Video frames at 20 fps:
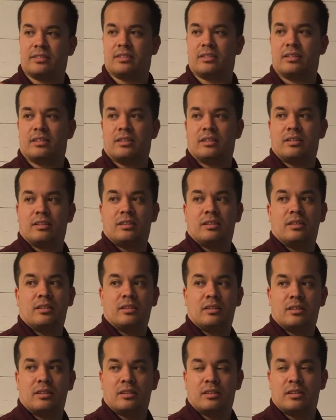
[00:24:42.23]

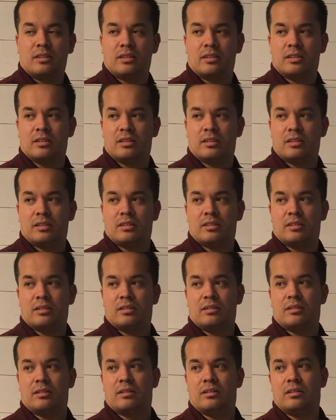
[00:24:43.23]
Uh,
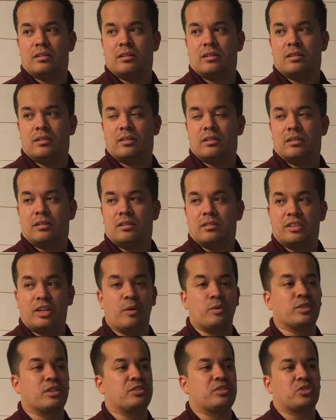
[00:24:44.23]
there
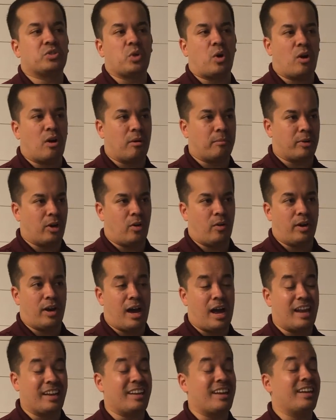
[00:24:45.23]
was a storm going
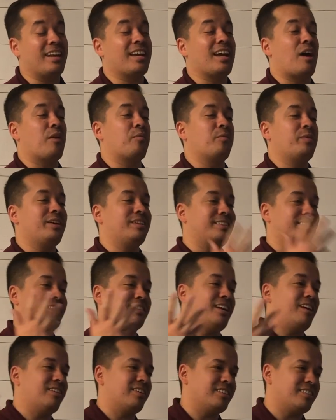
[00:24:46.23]
on, and then they got really
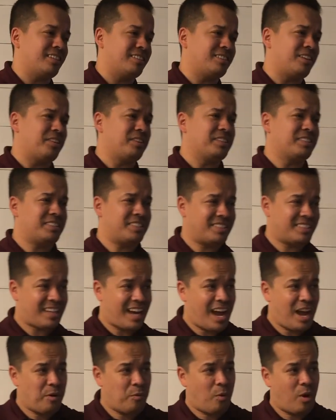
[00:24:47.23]
scared because they saw this
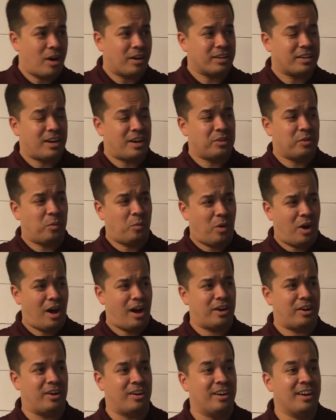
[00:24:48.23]
guy walking on the water,